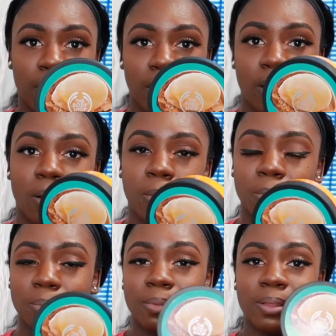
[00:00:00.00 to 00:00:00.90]

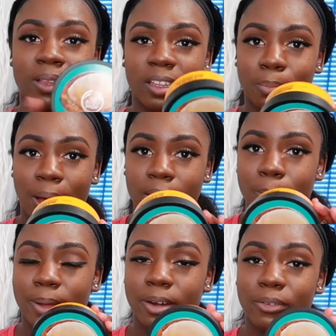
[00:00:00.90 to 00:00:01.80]
um, this
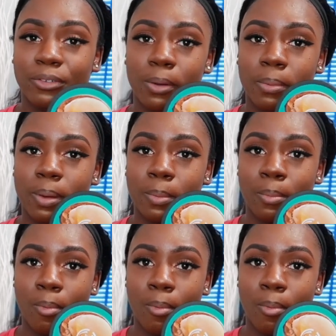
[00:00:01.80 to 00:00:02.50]
body butter from